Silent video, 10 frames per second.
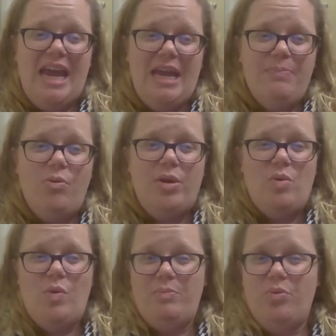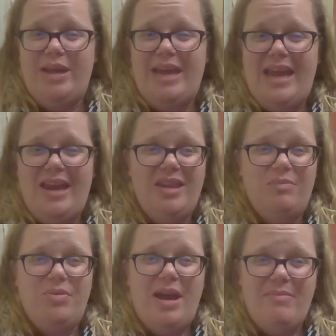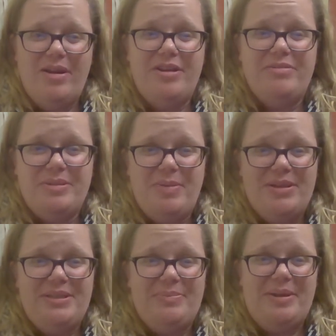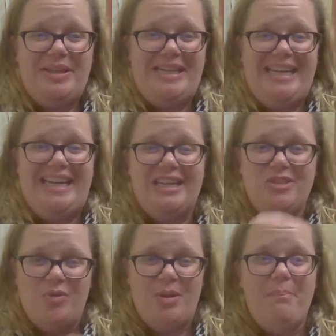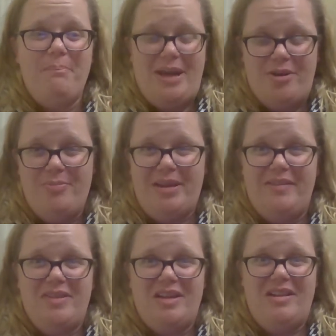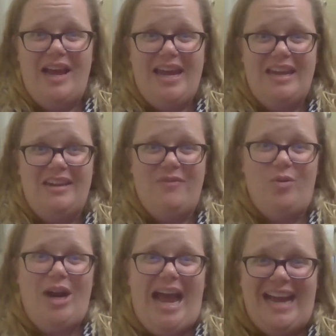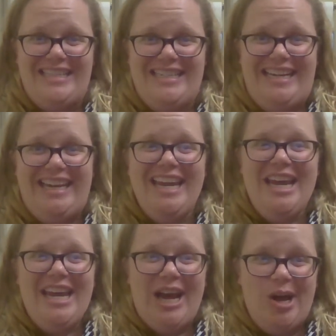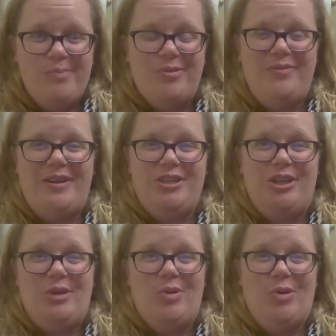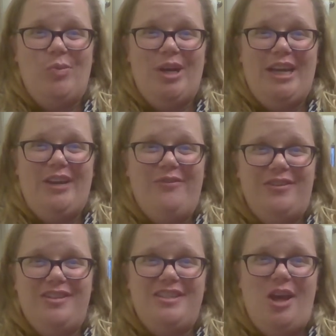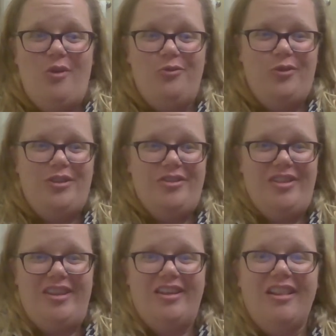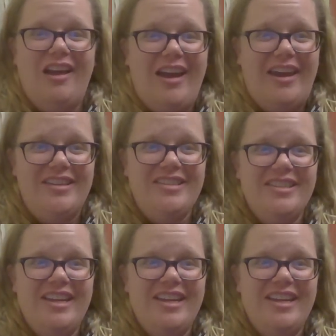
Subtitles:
8.1.a, the primary responsibility is for the betterment of the client, and if we're acting unprofessionally, we're working for self rather than the client.